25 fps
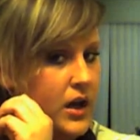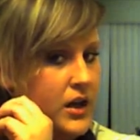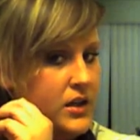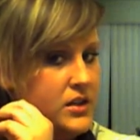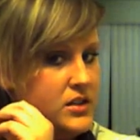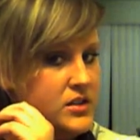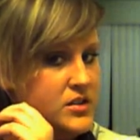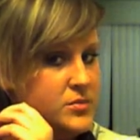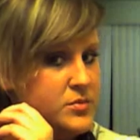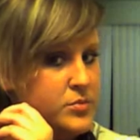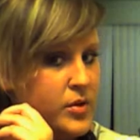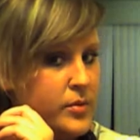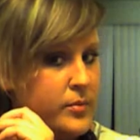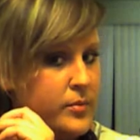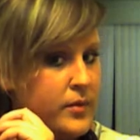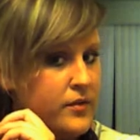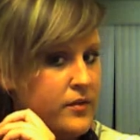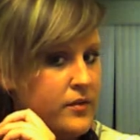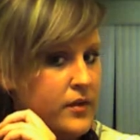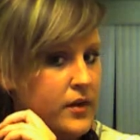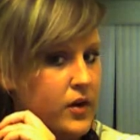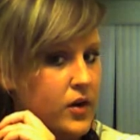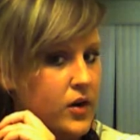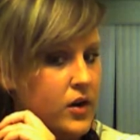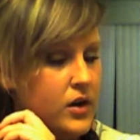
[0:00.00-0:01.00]
I just burnt my
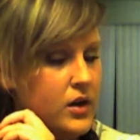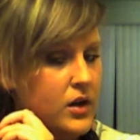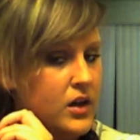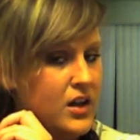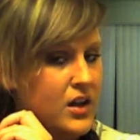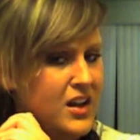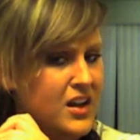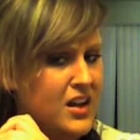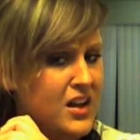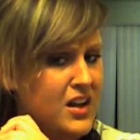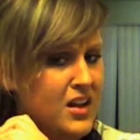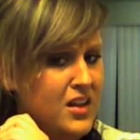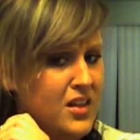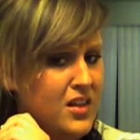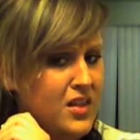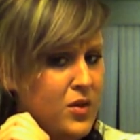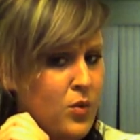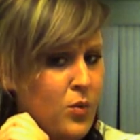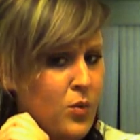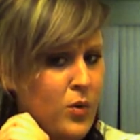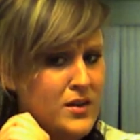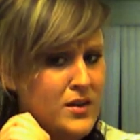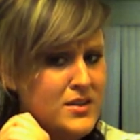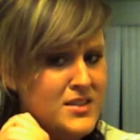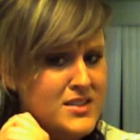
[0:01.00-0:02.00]
finger. The
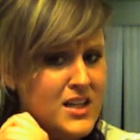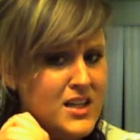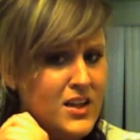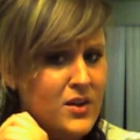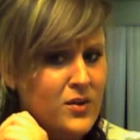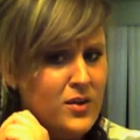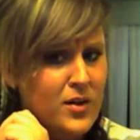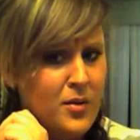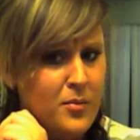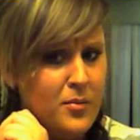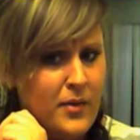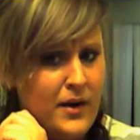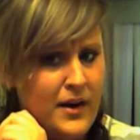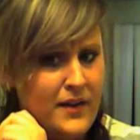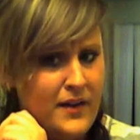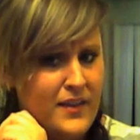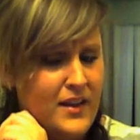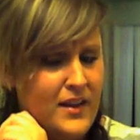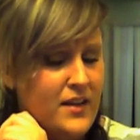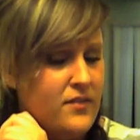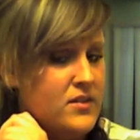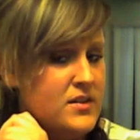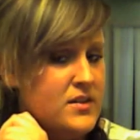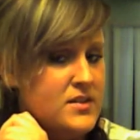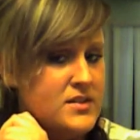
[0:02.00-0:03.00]
ones that you can buy, they
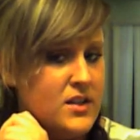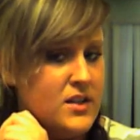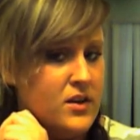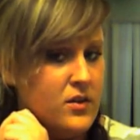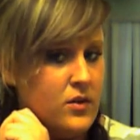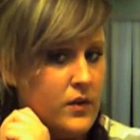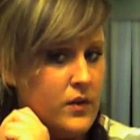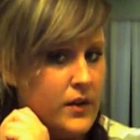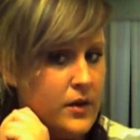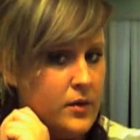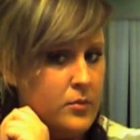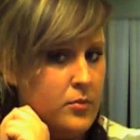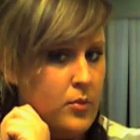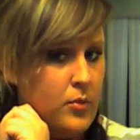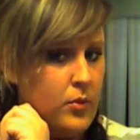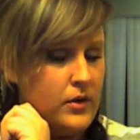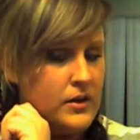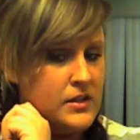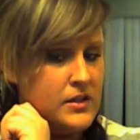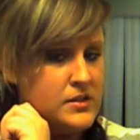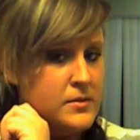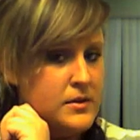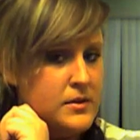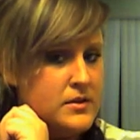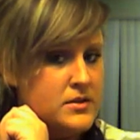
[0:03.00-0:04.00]
have these that are like more
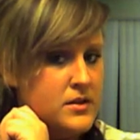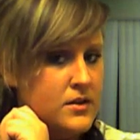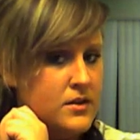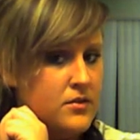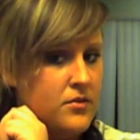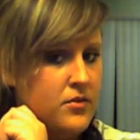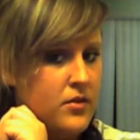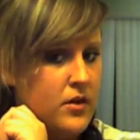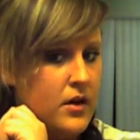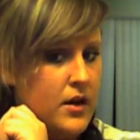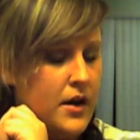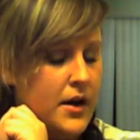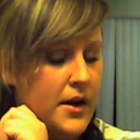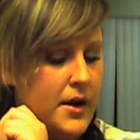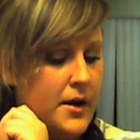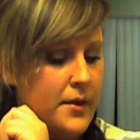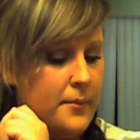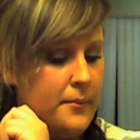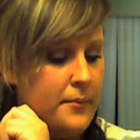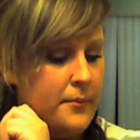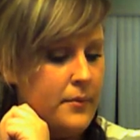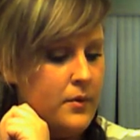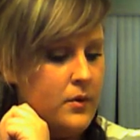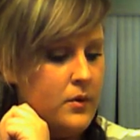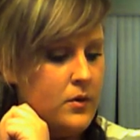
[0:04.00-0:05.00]
expensive.
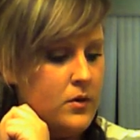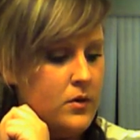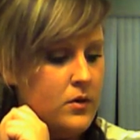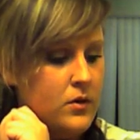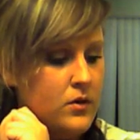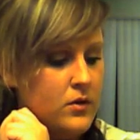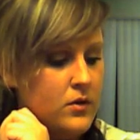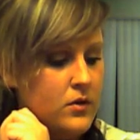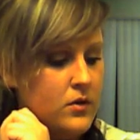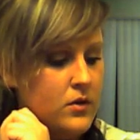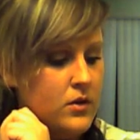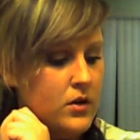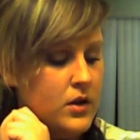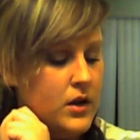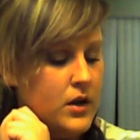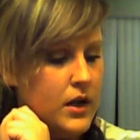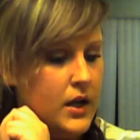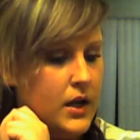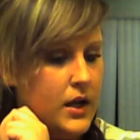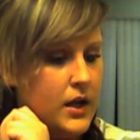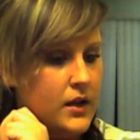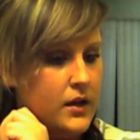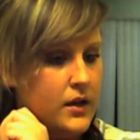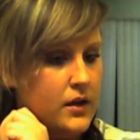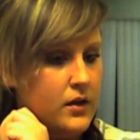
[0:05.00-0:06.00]

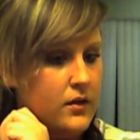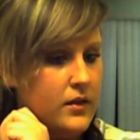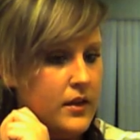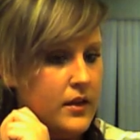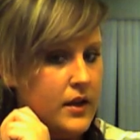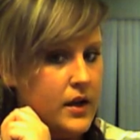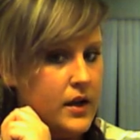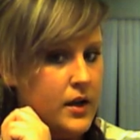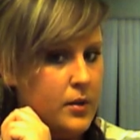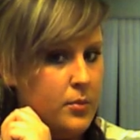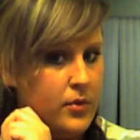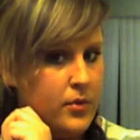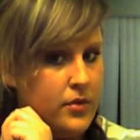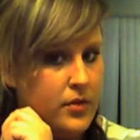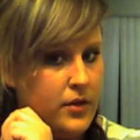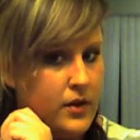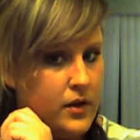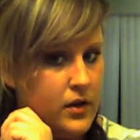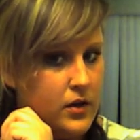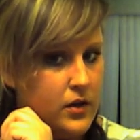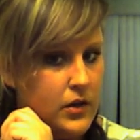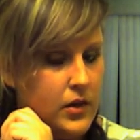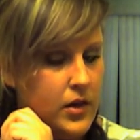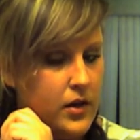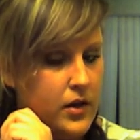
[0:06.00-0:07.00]
And they come with
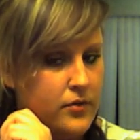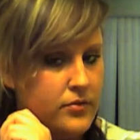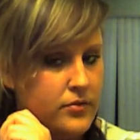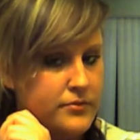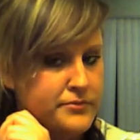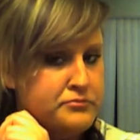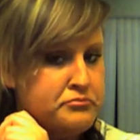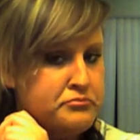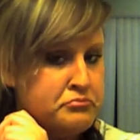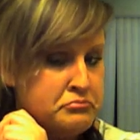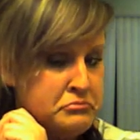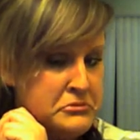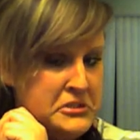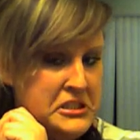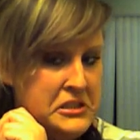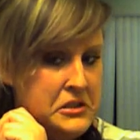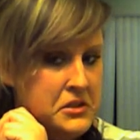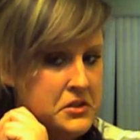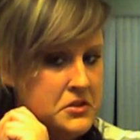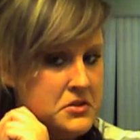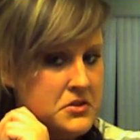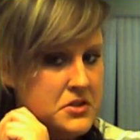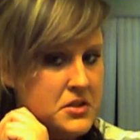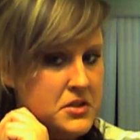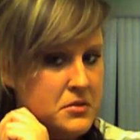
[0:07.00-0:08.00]
like a glove.
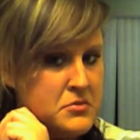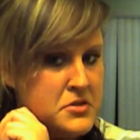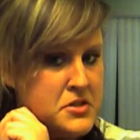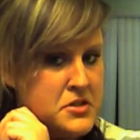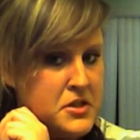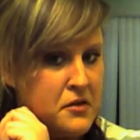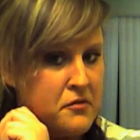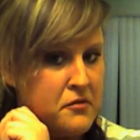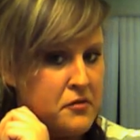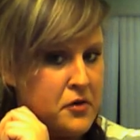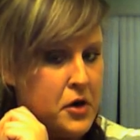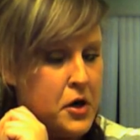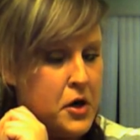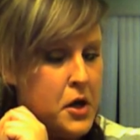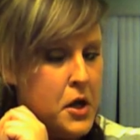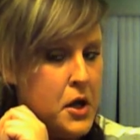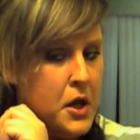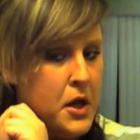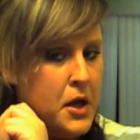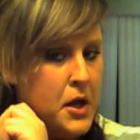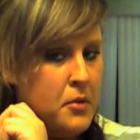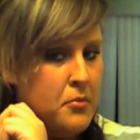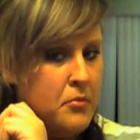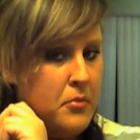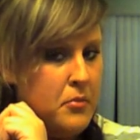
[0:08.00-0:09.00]
Seems safer.
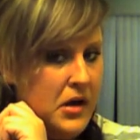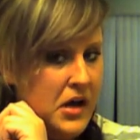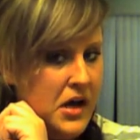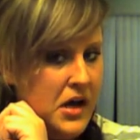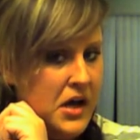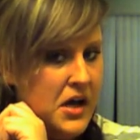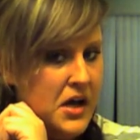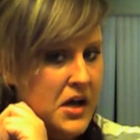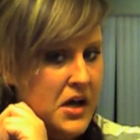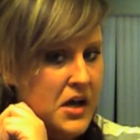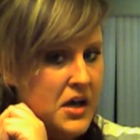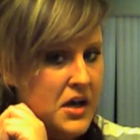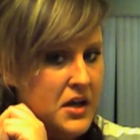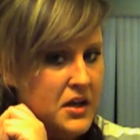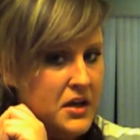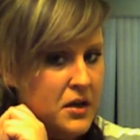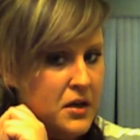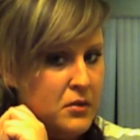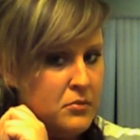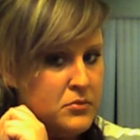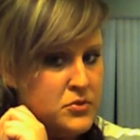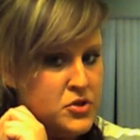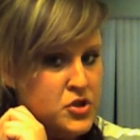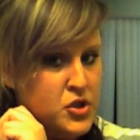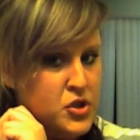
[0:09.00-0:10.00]
But
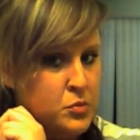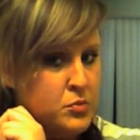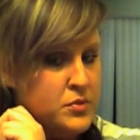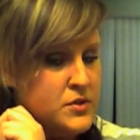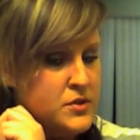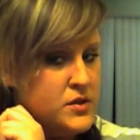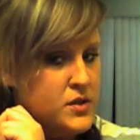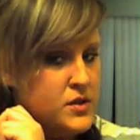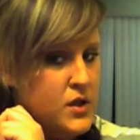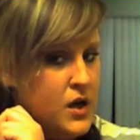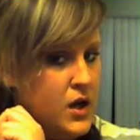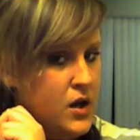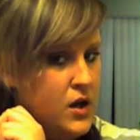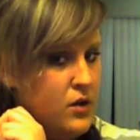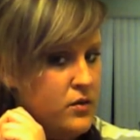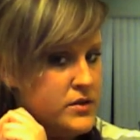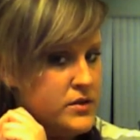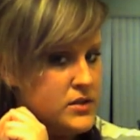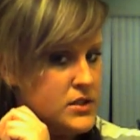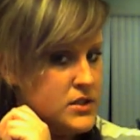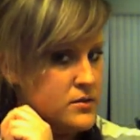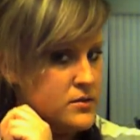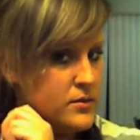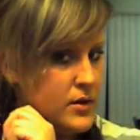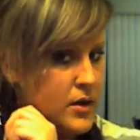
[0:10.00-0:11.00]
I'm cheap, so
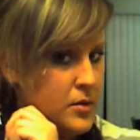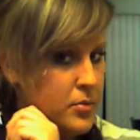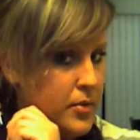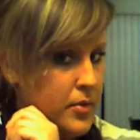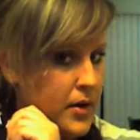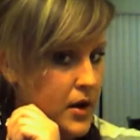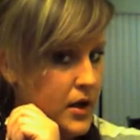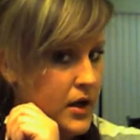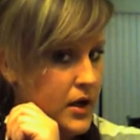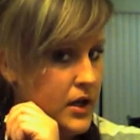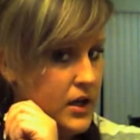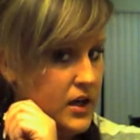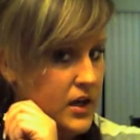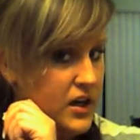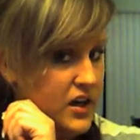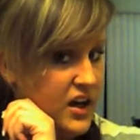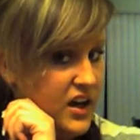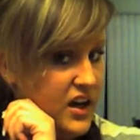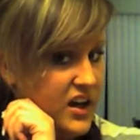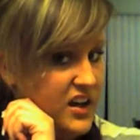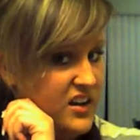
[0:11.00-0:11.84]
this is what I bought. And